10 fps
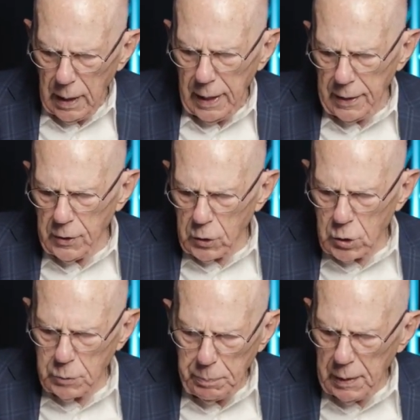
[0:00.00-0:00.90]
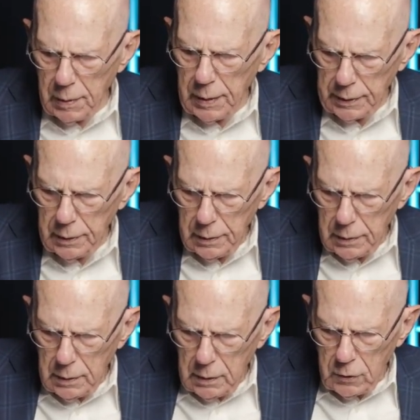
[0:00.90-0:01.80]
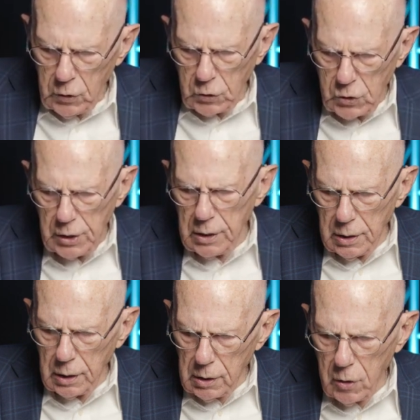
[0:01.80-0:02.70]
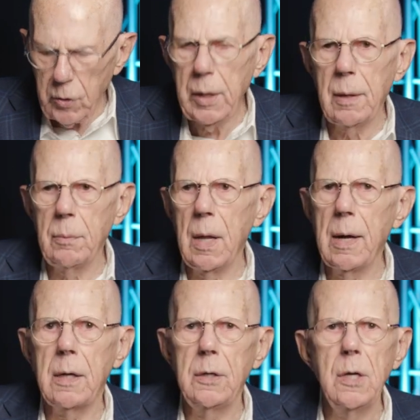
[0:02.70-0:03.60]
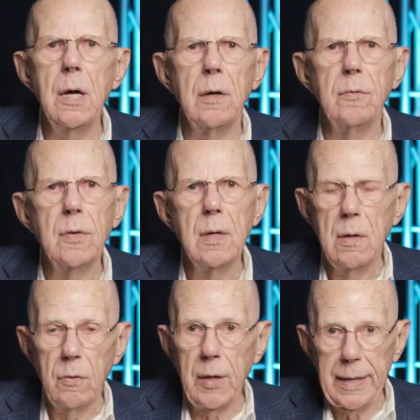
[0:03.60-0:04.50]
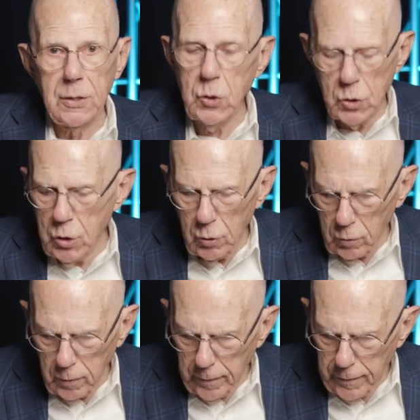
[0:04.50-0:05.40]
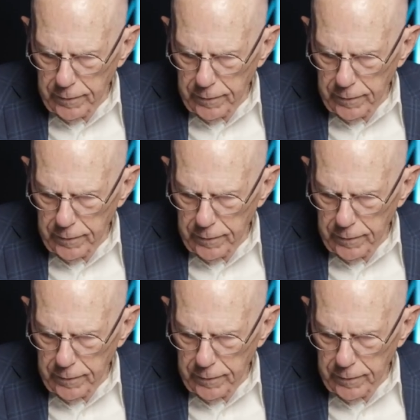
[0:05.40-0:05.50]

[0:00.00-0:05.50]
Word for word: and the Spirit descending on him like a dove. That's two.